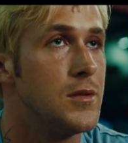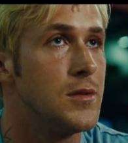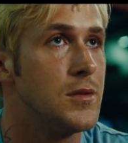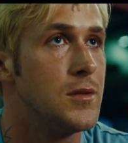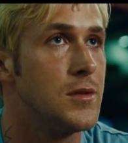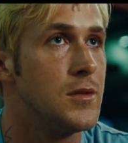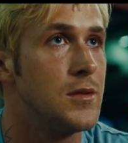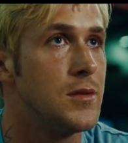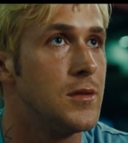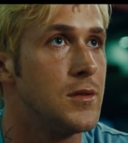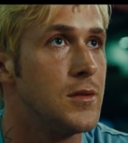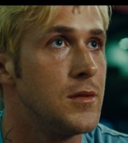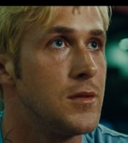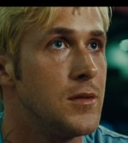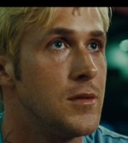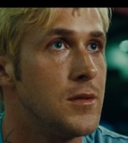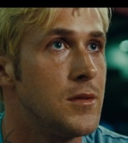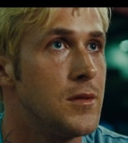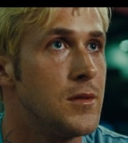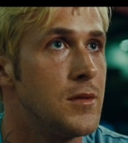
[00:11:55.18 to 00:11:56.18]

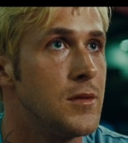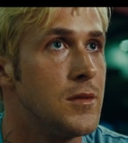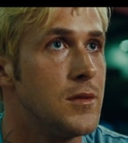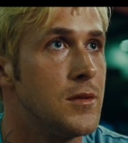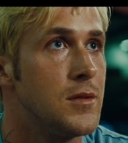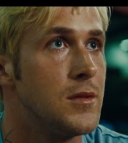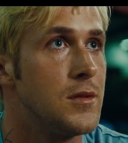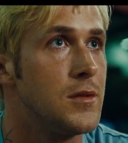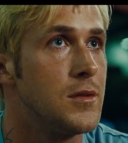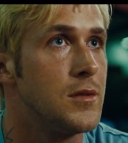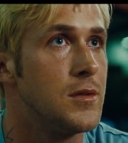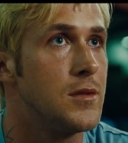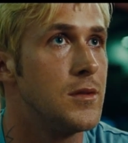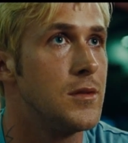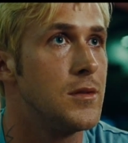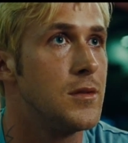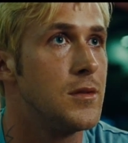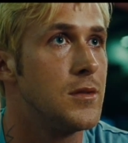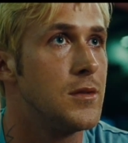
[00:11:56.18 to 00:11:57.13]
[no speech]